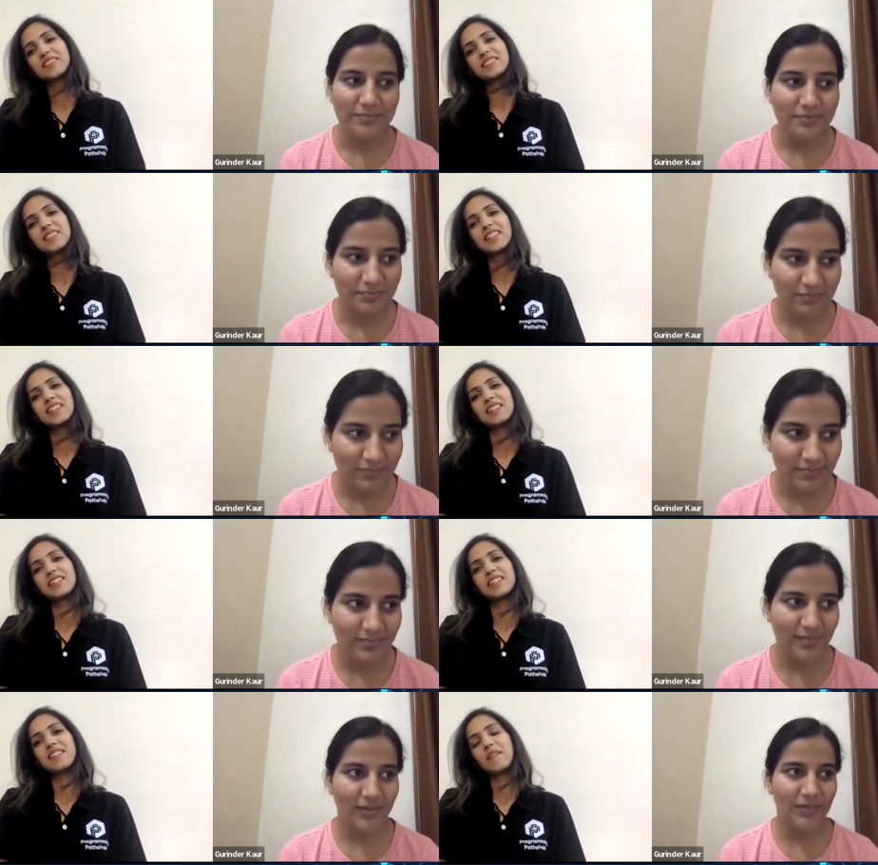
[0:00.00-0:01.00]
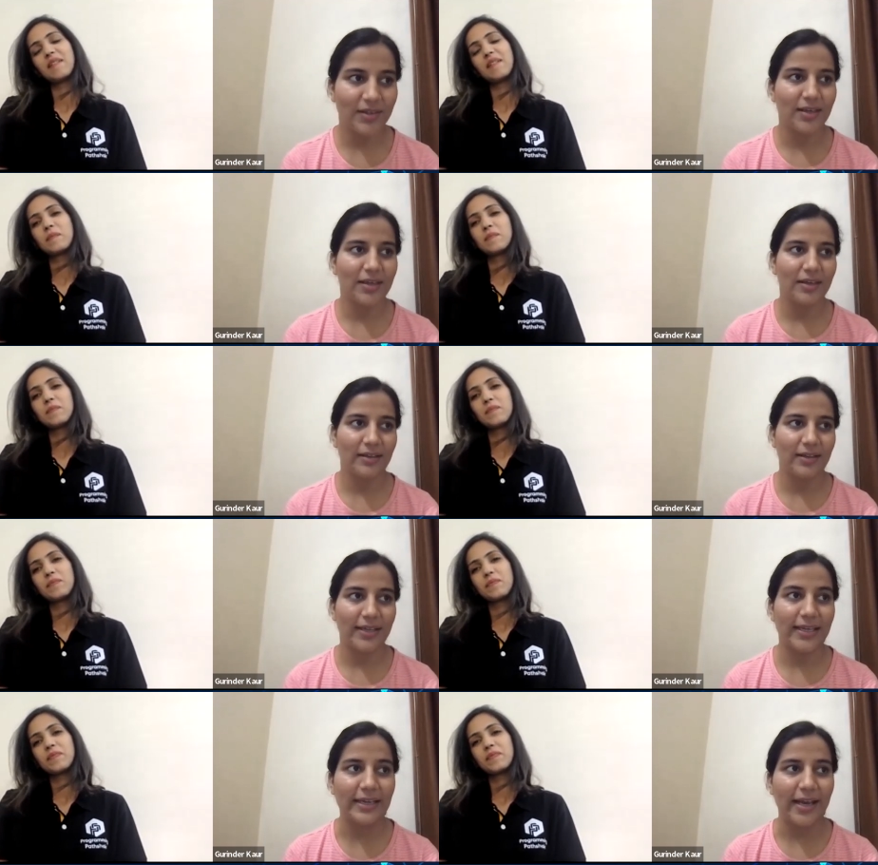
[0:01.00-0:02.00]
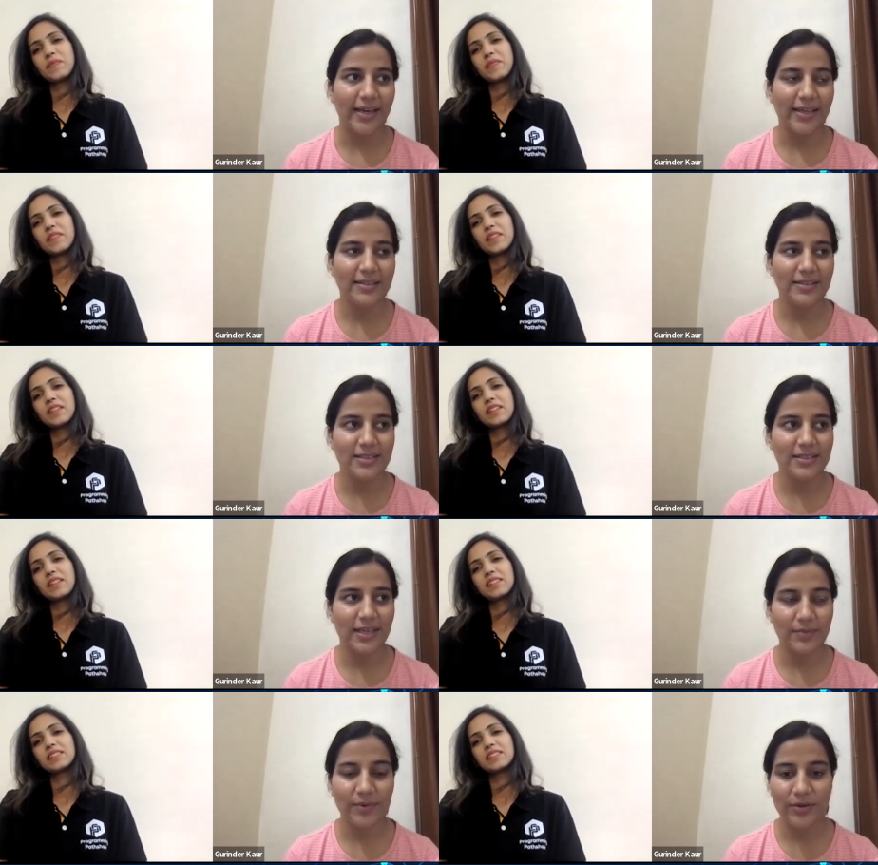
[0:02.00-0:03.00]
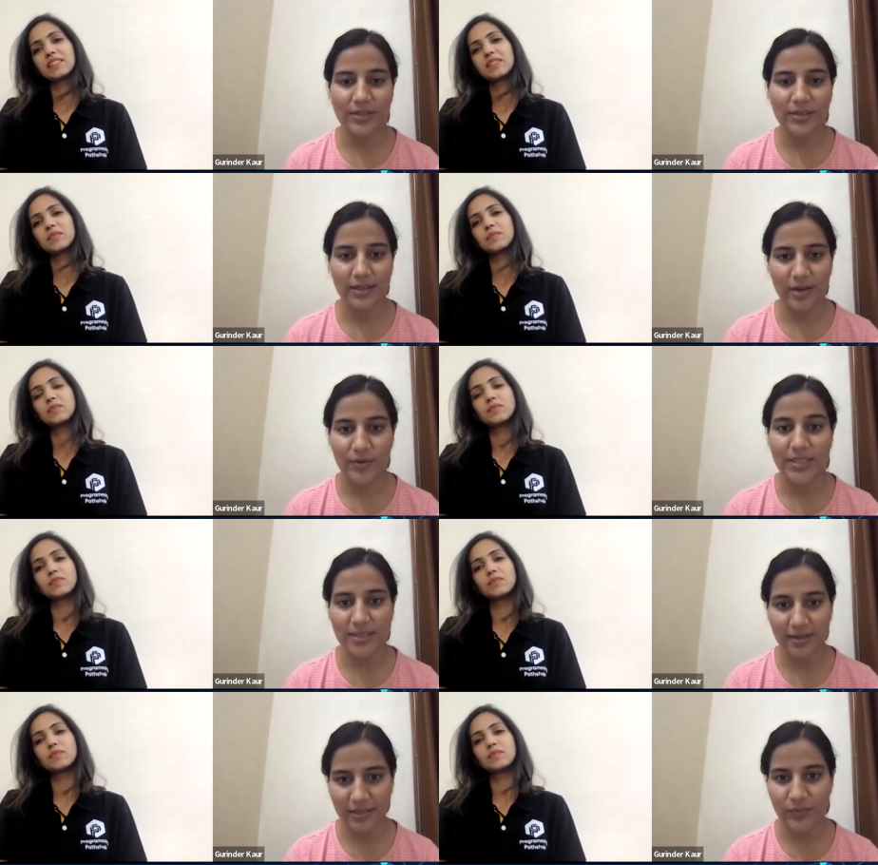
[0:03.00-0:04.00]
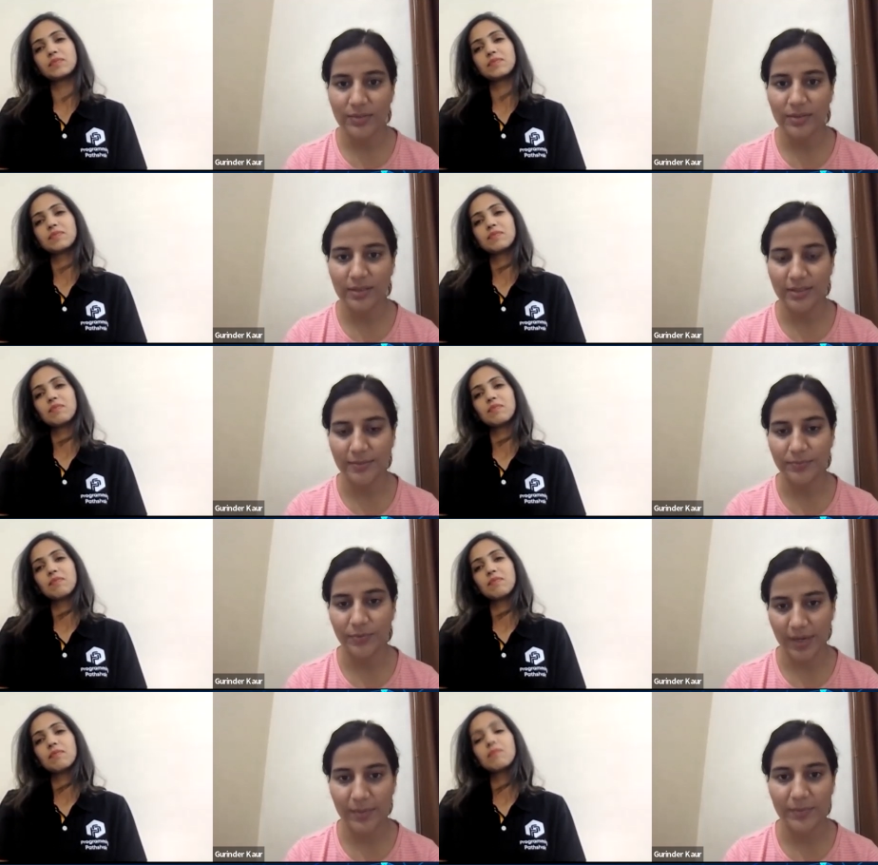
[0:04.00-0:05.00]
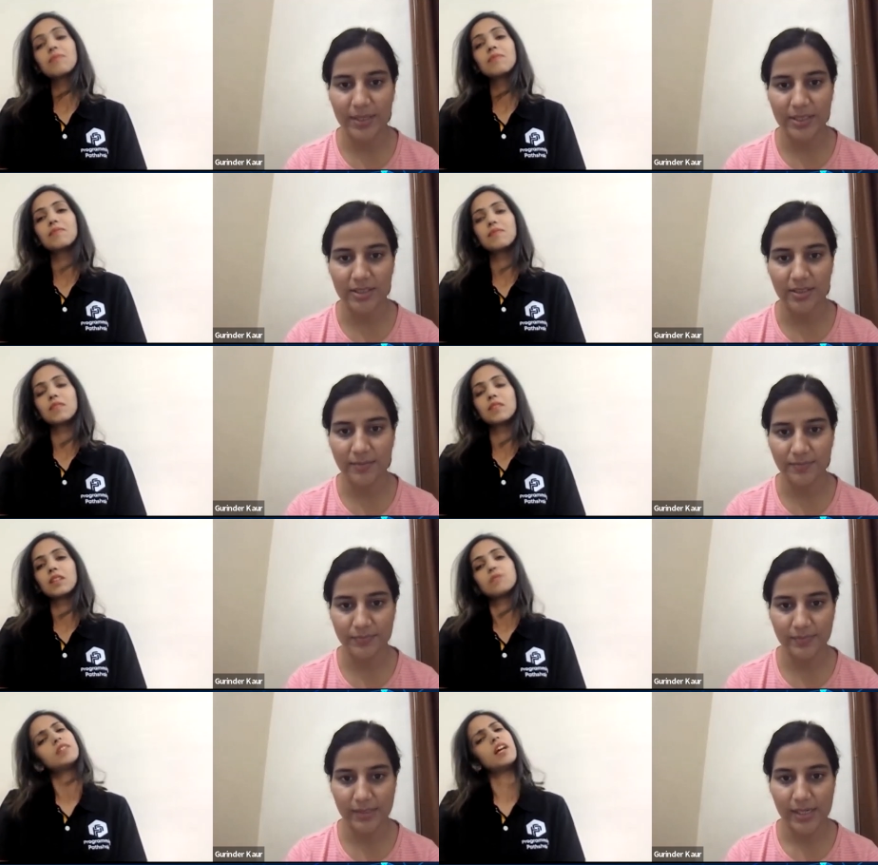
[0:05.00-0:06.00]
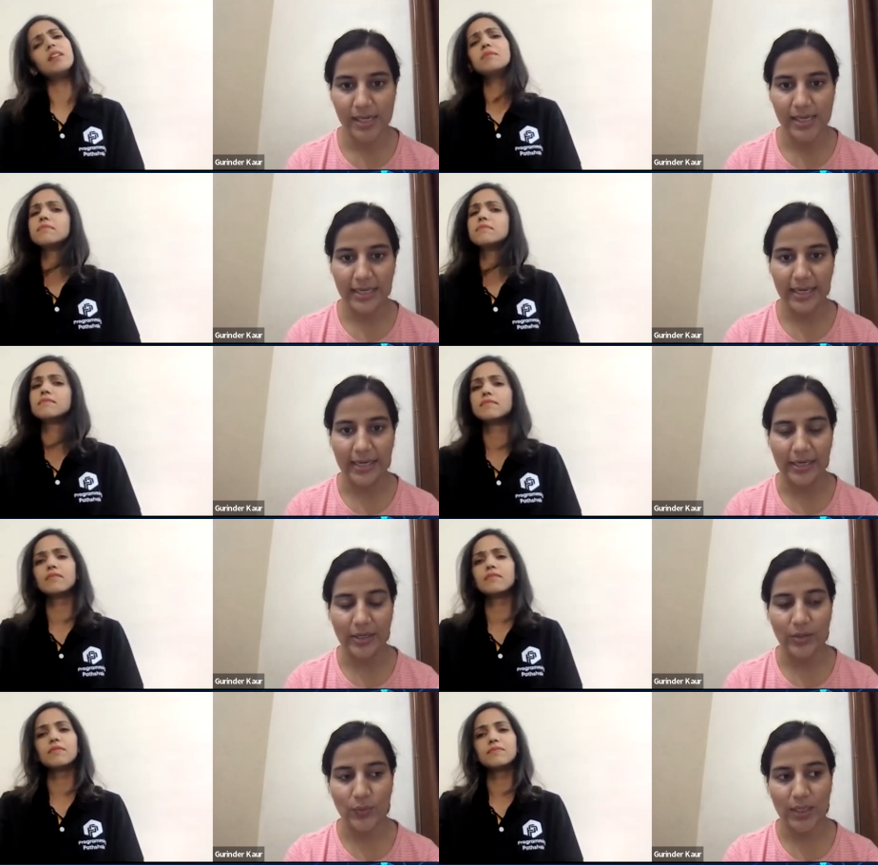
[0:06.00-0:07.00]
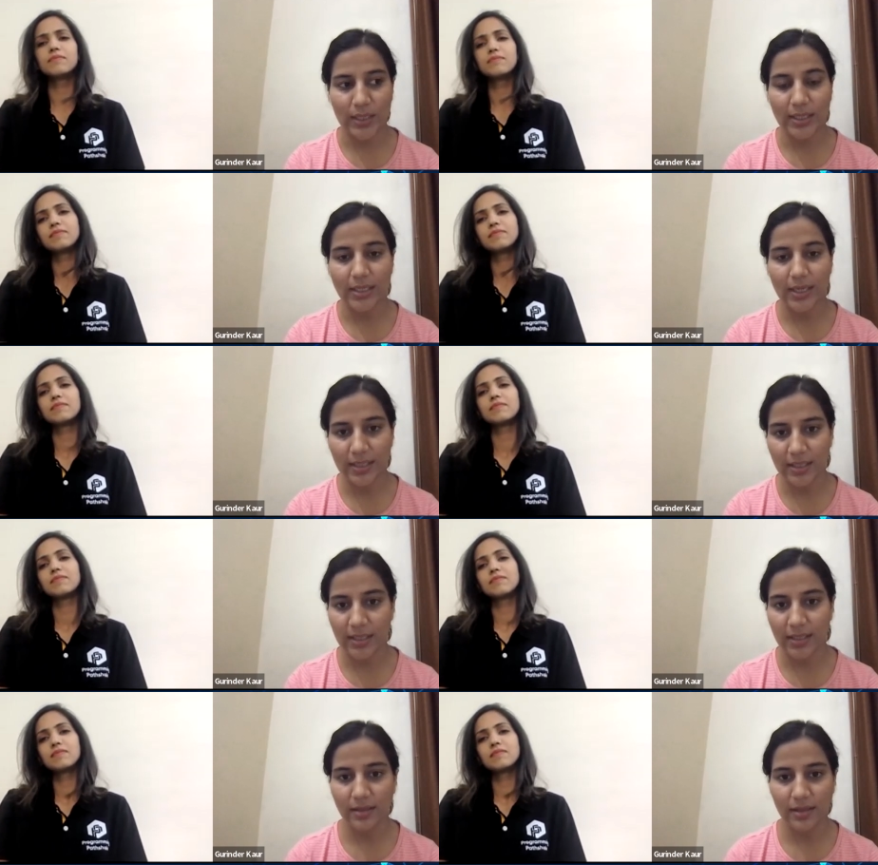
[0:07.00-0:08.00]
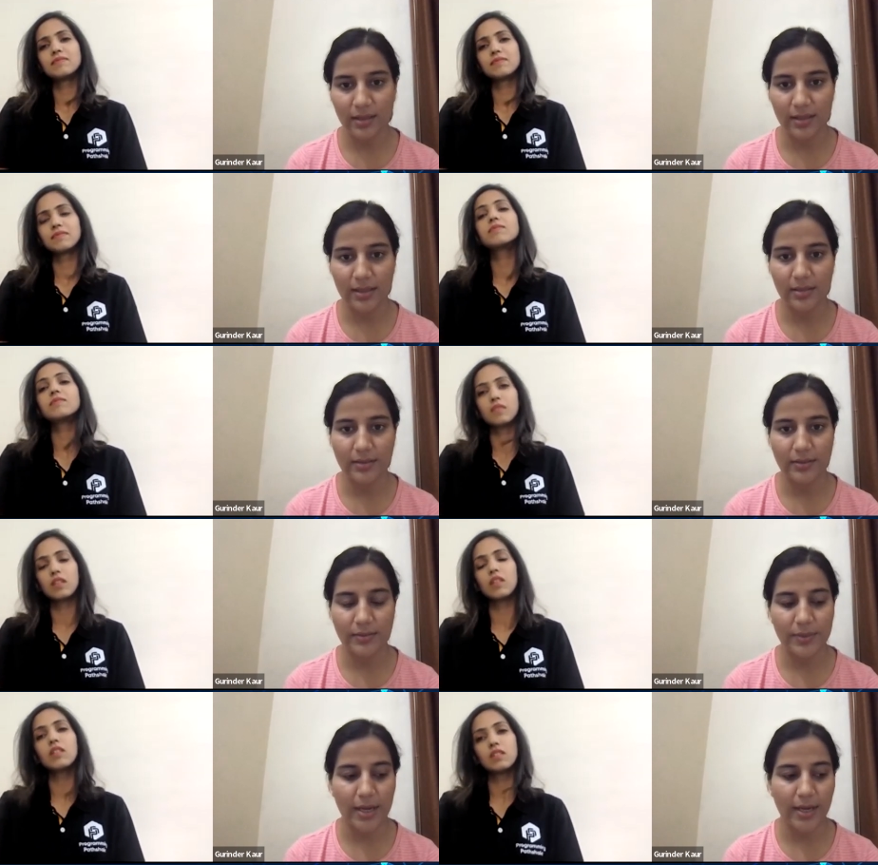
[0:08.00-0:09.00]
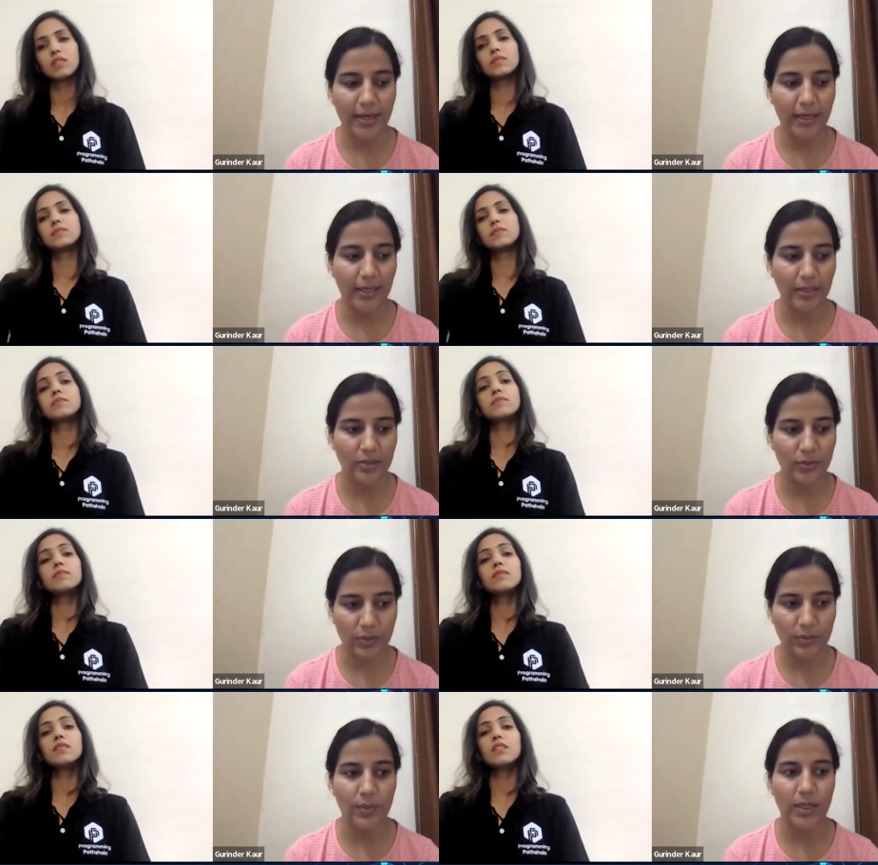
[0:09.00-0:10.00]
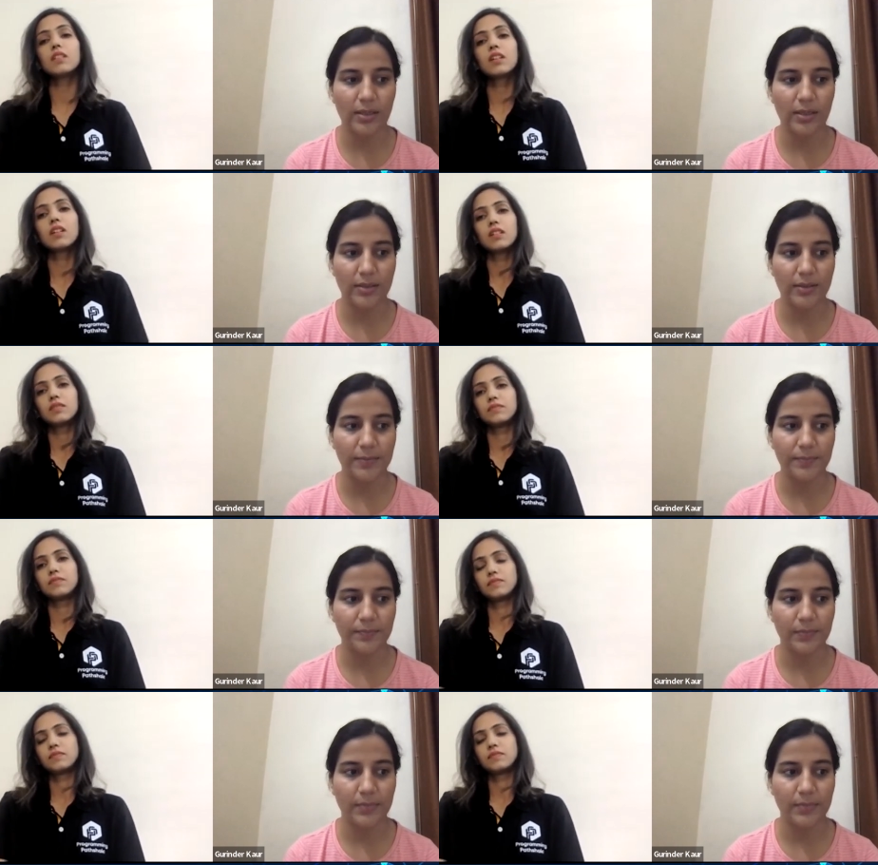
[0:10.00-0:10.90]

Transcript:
Speaker 1: Mm, okay, like I can say about how I started with uh, programming Pathshala. Yeah. In 2019, uh, I took one um,